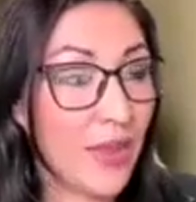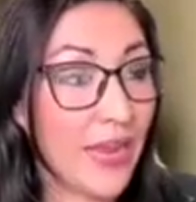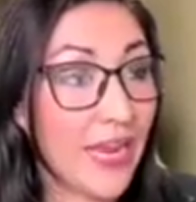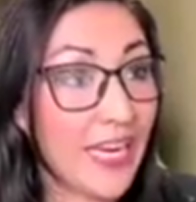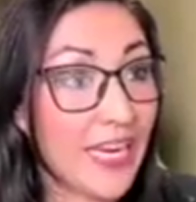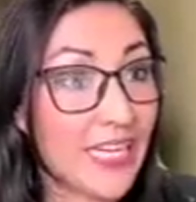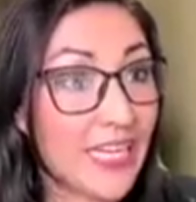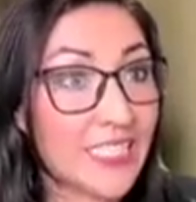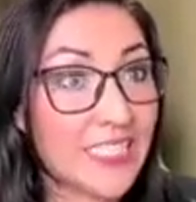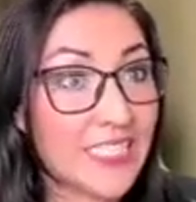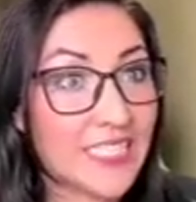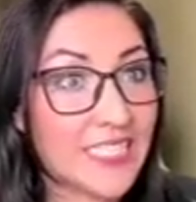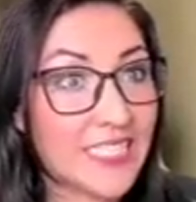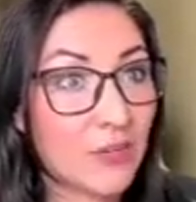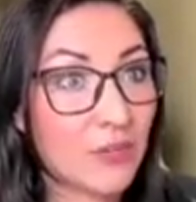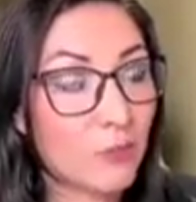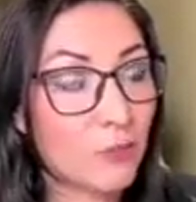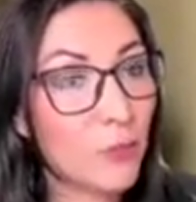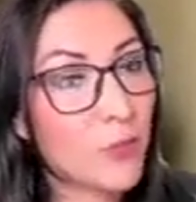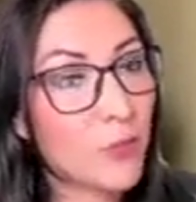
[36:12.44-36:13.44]
And
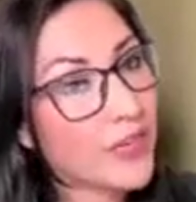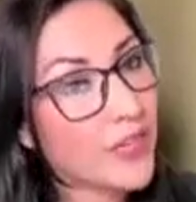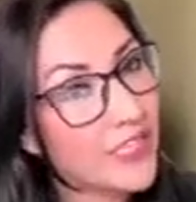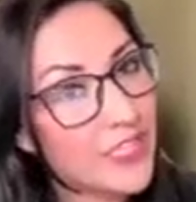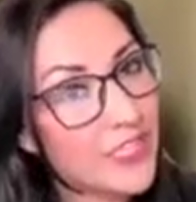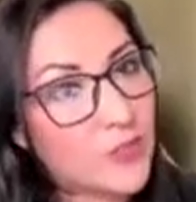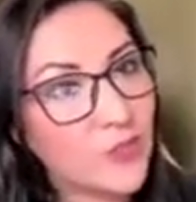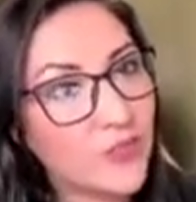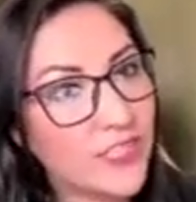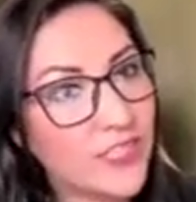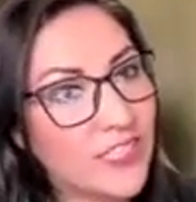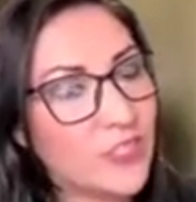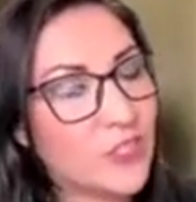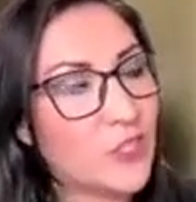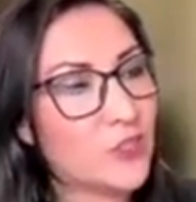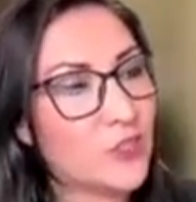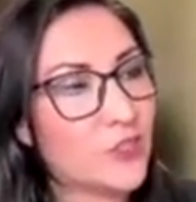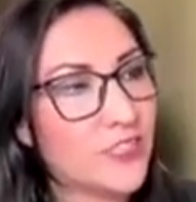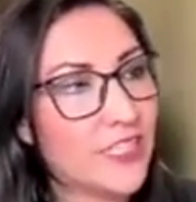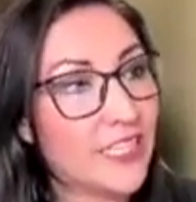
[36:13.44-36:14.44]
we're bringing it to an
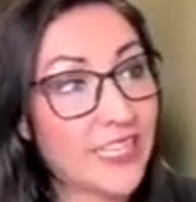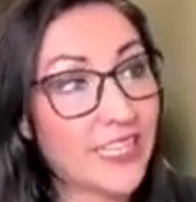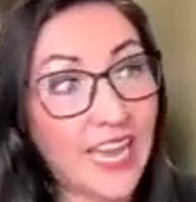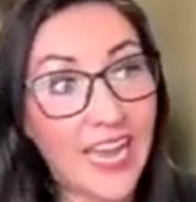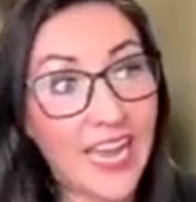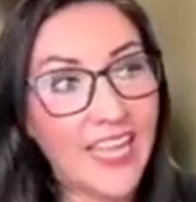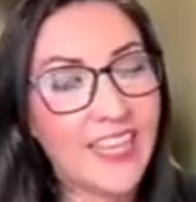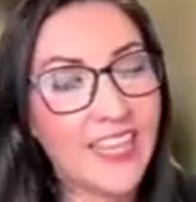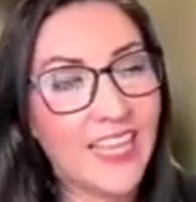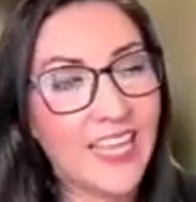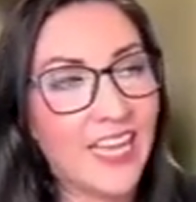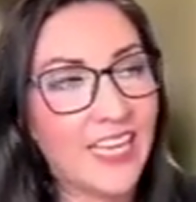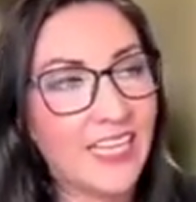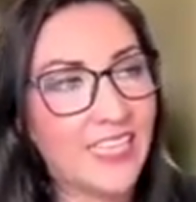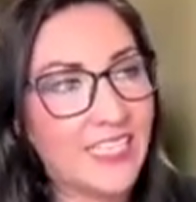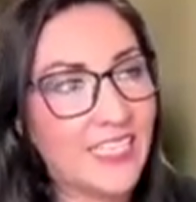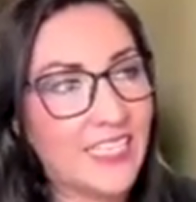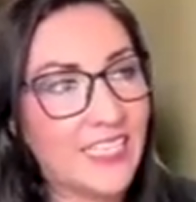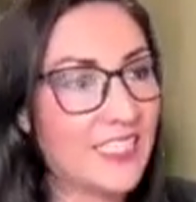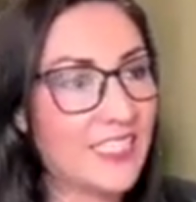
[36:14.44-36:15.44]
industry again
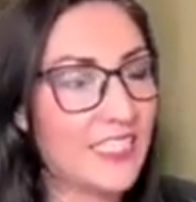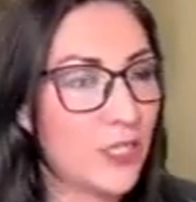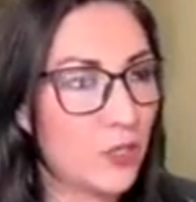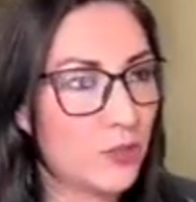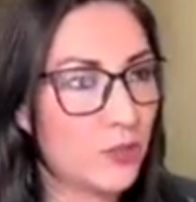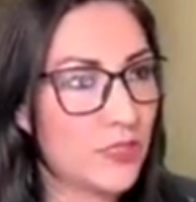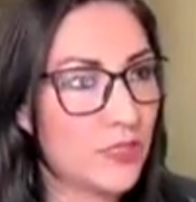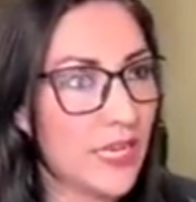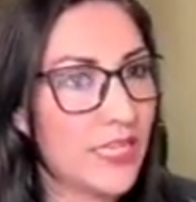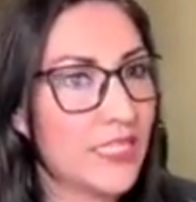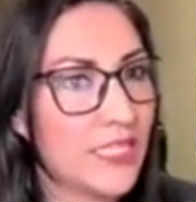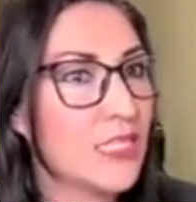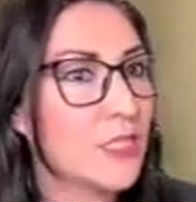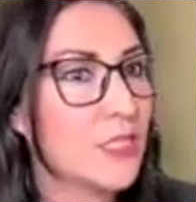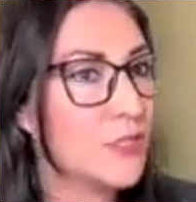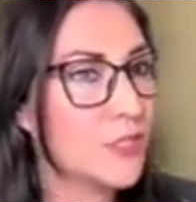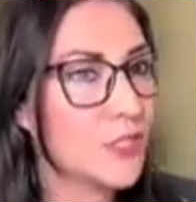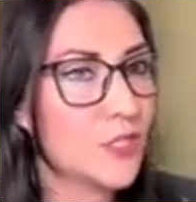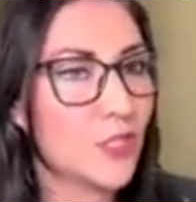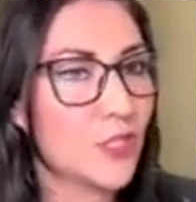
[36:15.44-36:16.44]
that, tends to
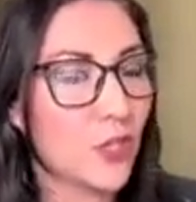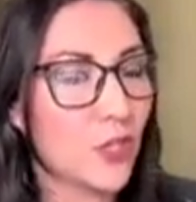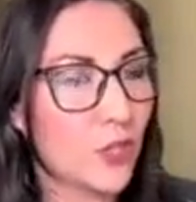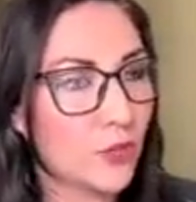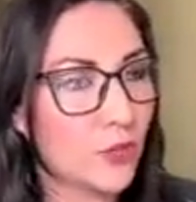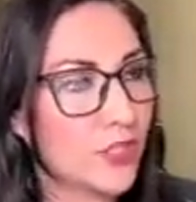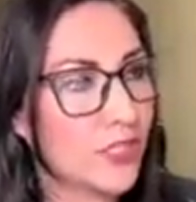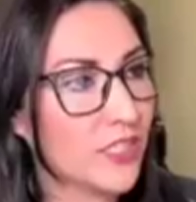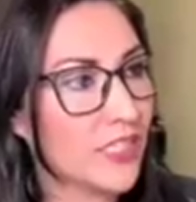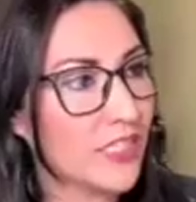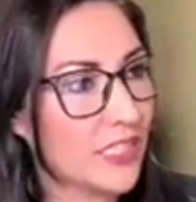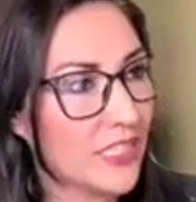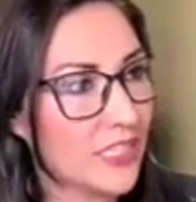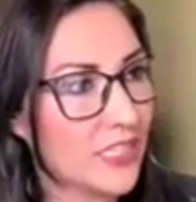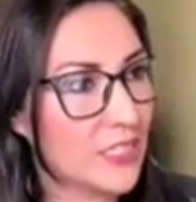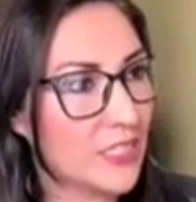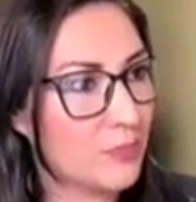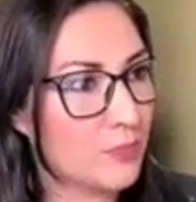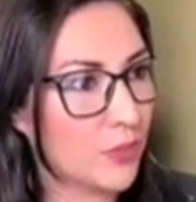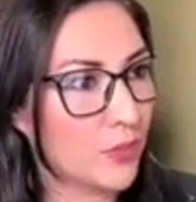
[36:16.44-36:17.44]
be slower in
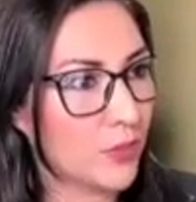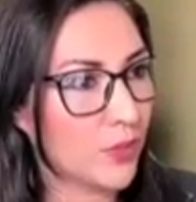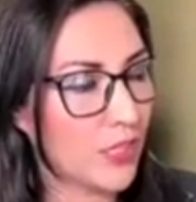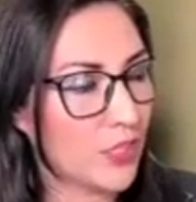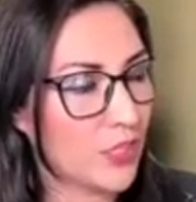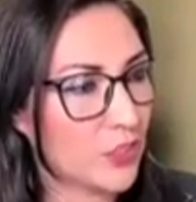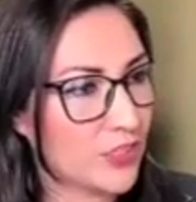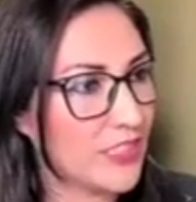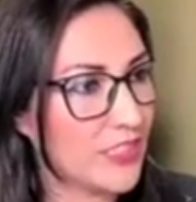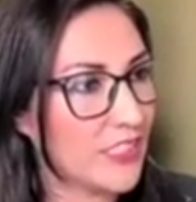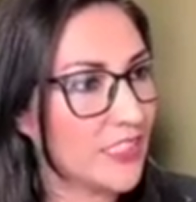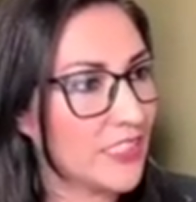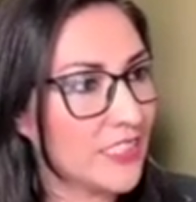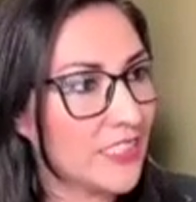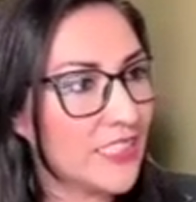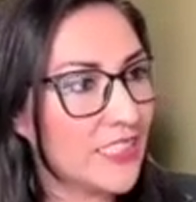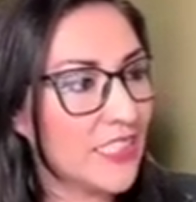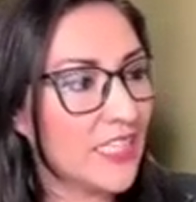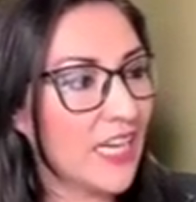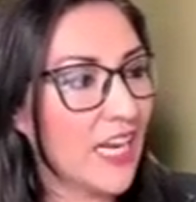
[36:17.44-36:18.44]
this progression.
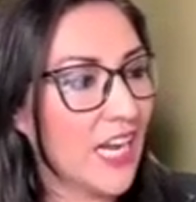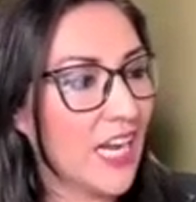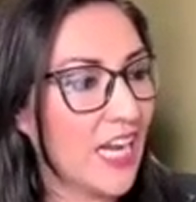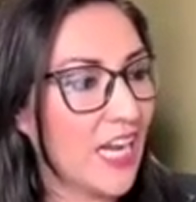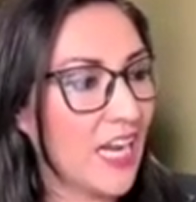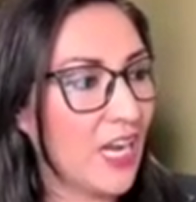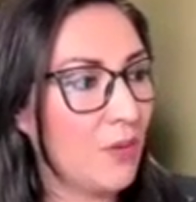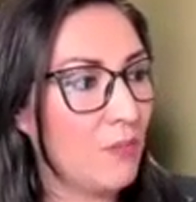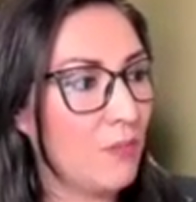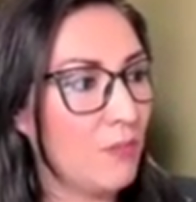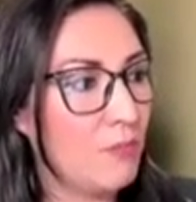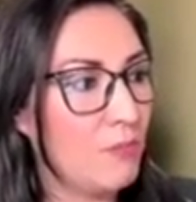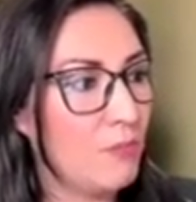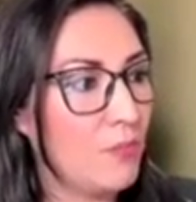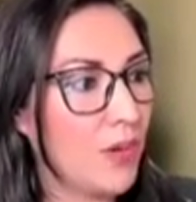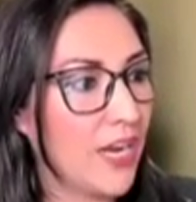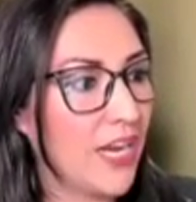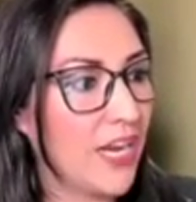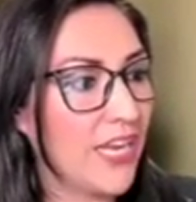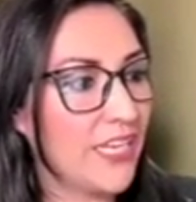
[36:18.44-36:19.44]

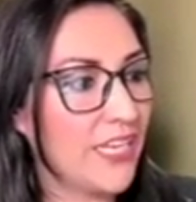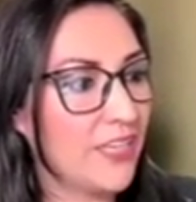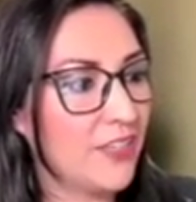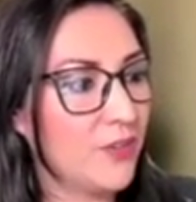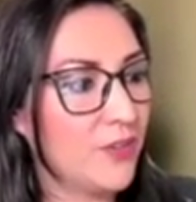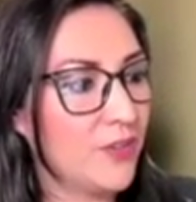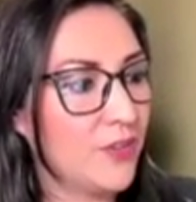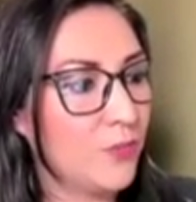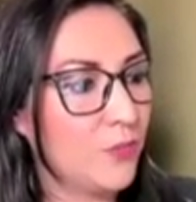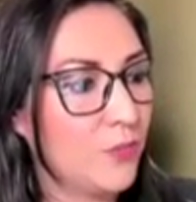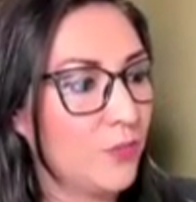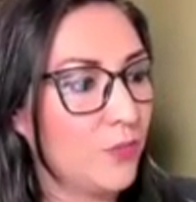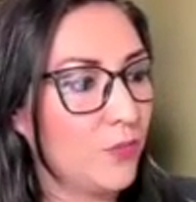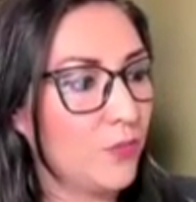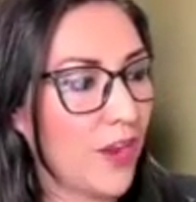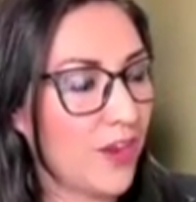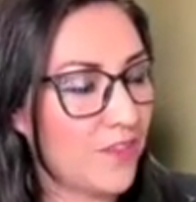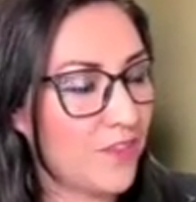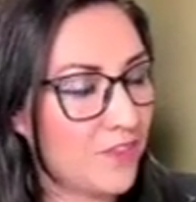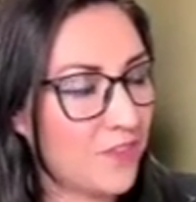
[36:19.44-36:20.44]
But
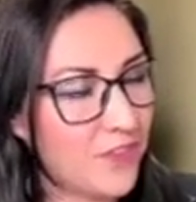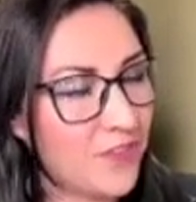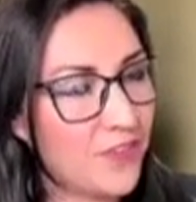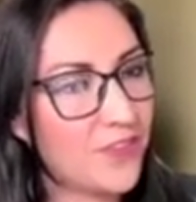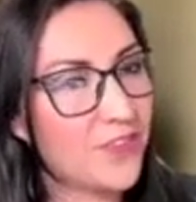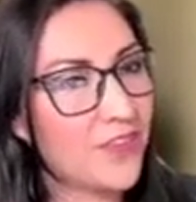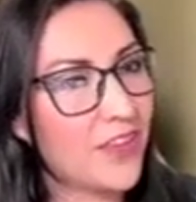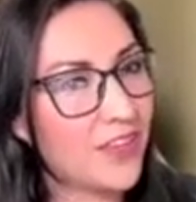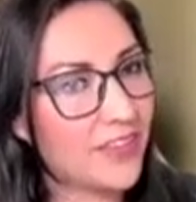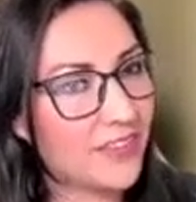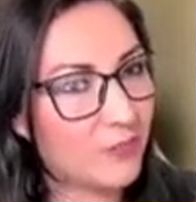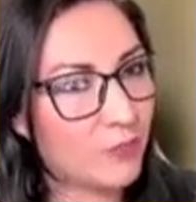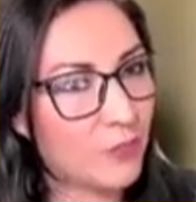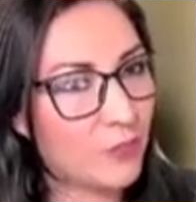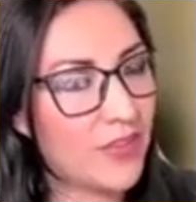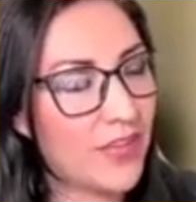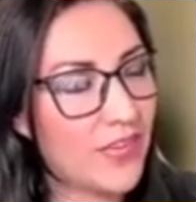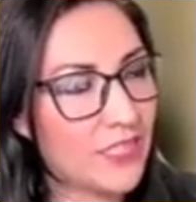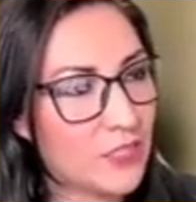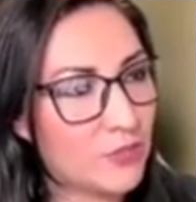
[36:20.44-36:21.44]
I feel like when
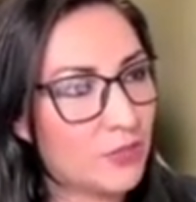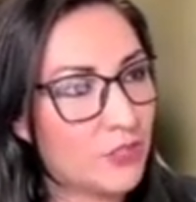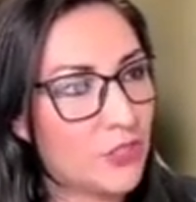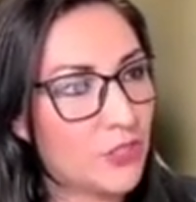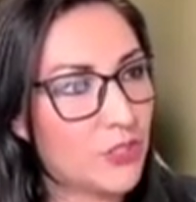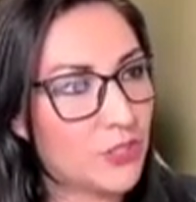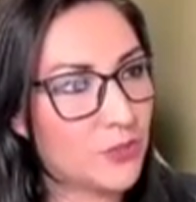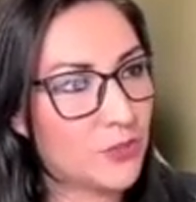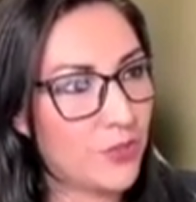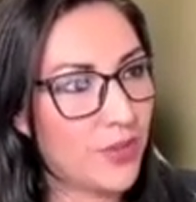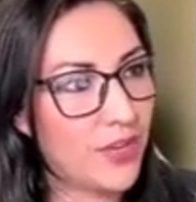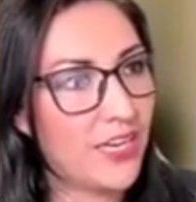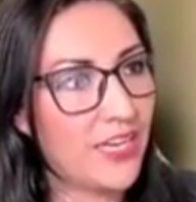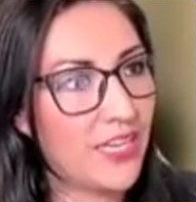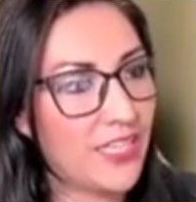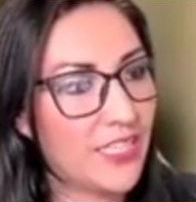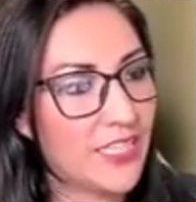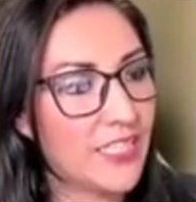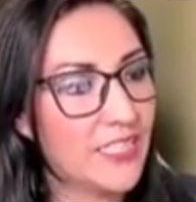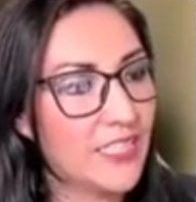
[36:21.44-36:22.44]
that switch is
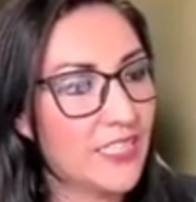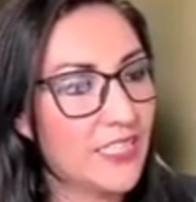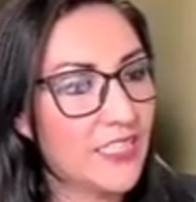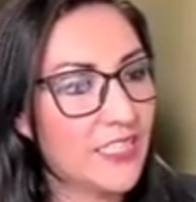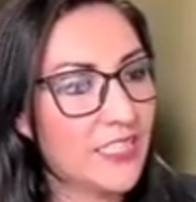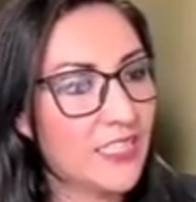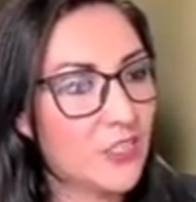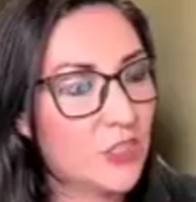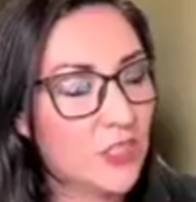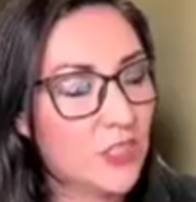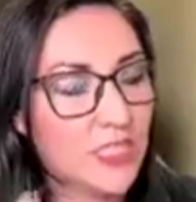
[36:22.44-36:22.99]
made, just